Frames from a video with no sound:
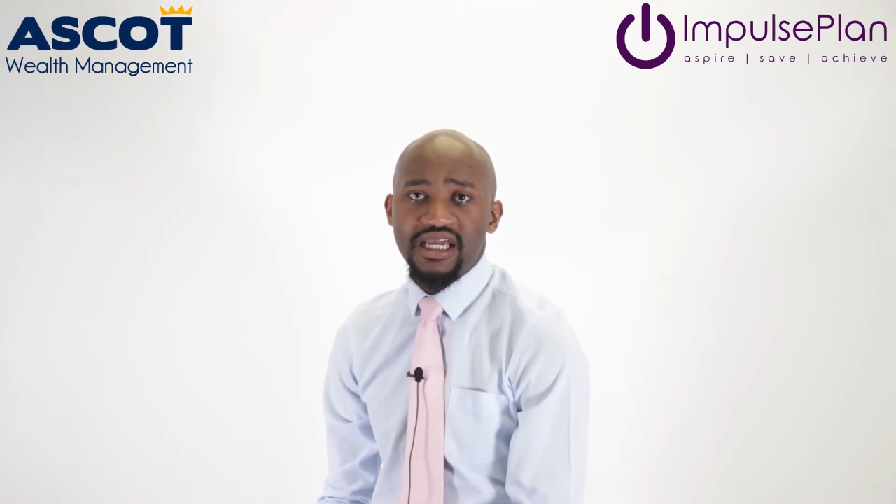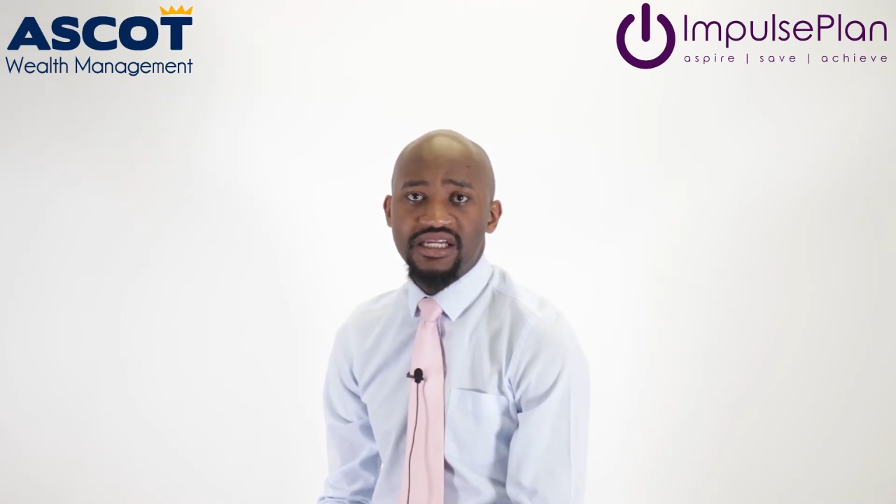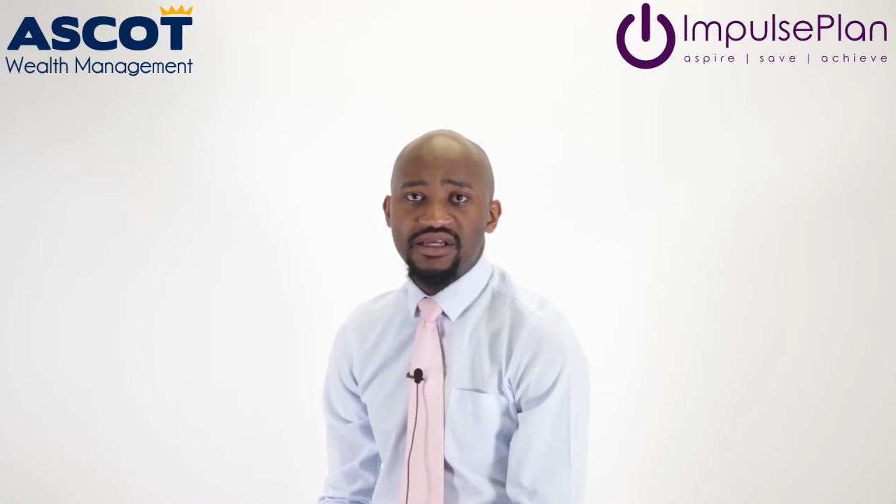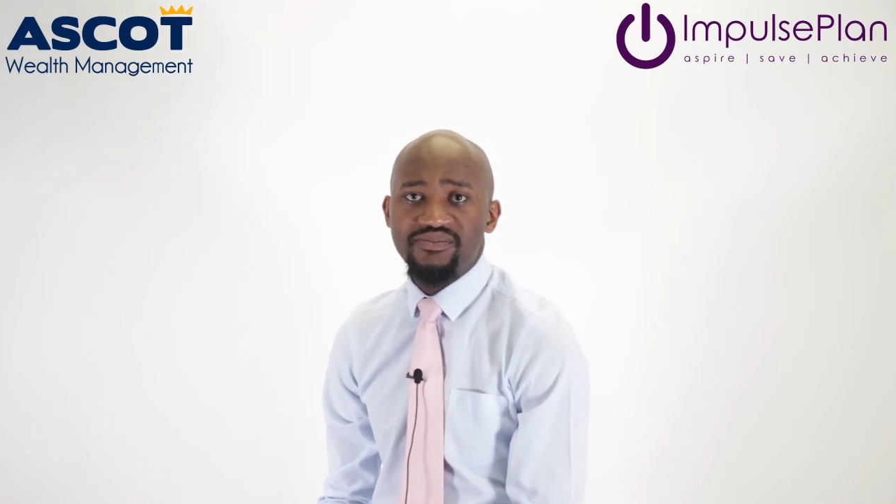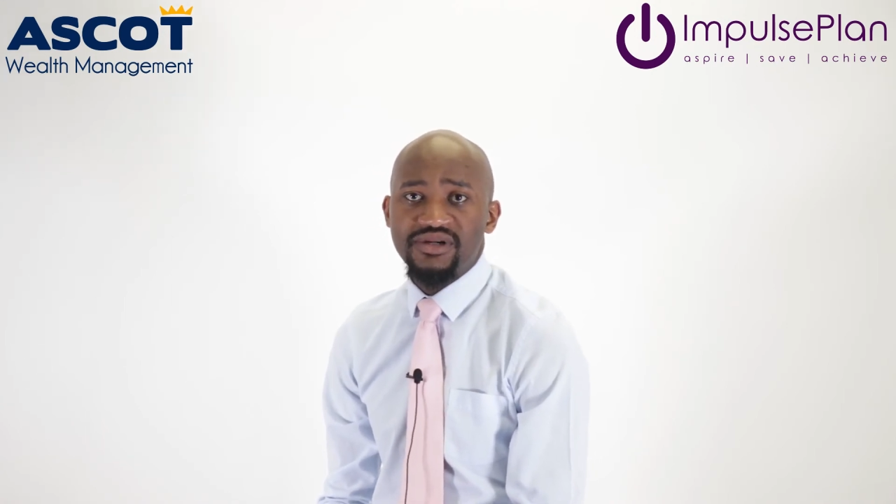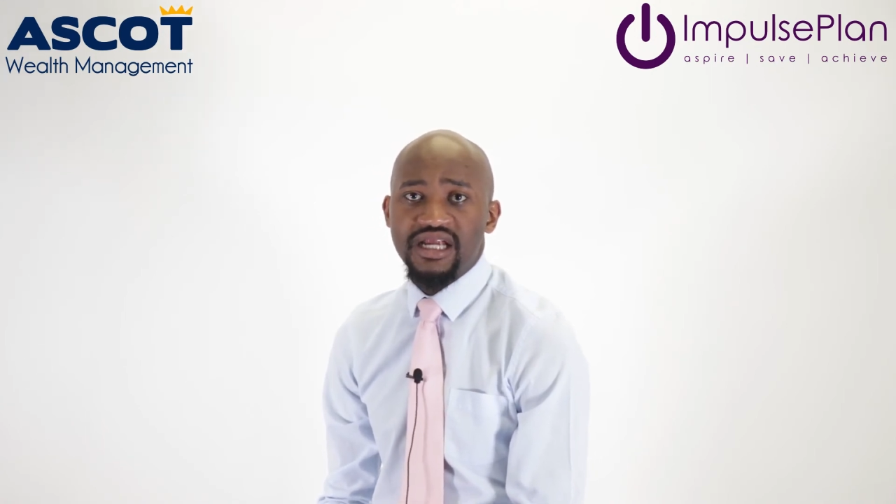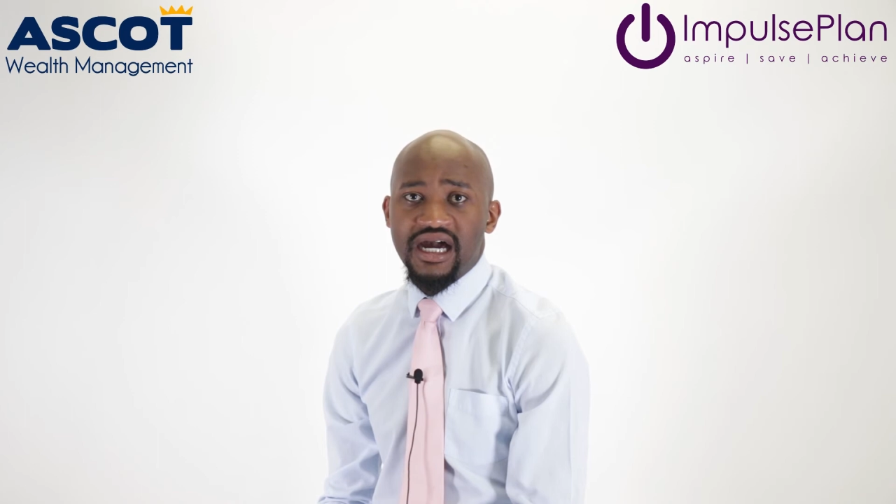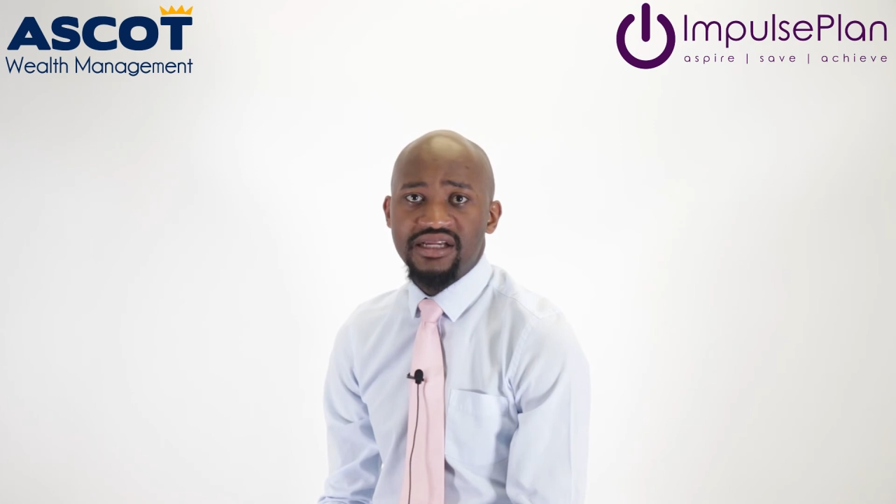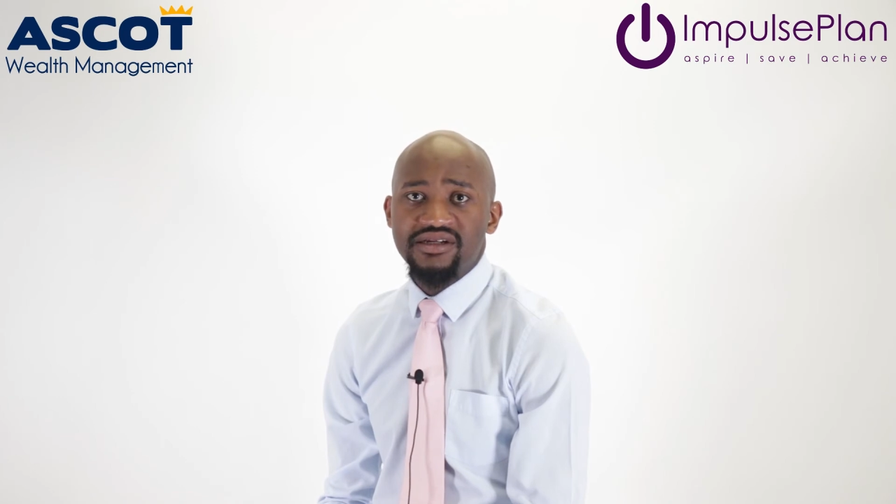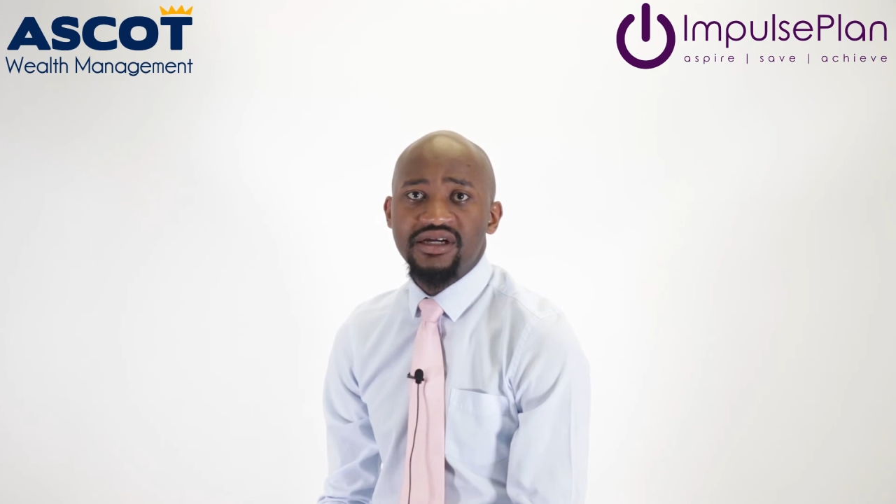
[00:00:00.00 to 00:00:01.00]
any
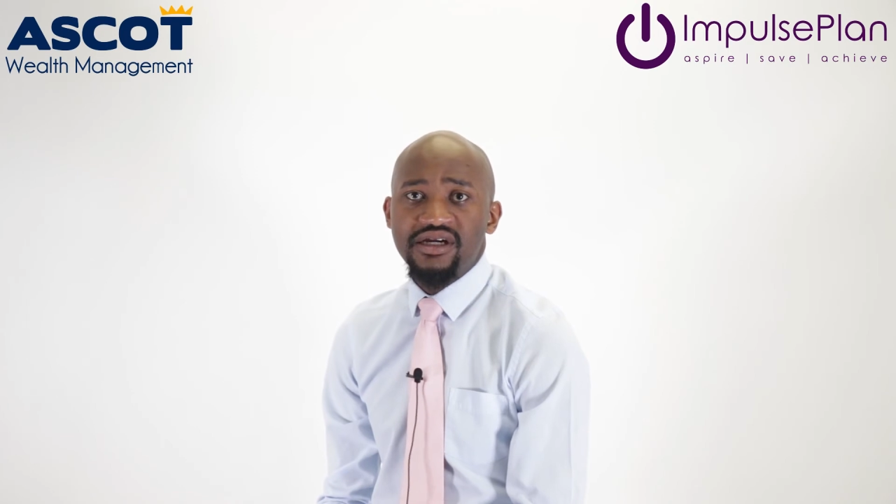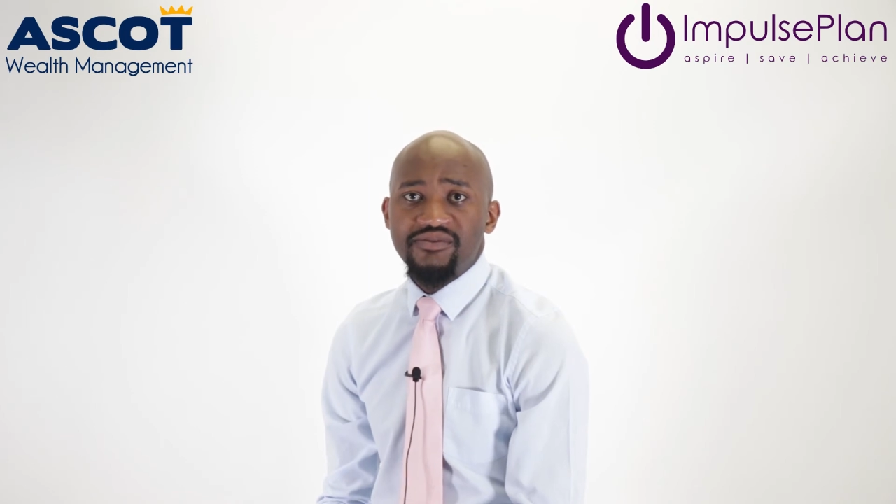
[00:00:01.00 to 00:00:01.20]
benign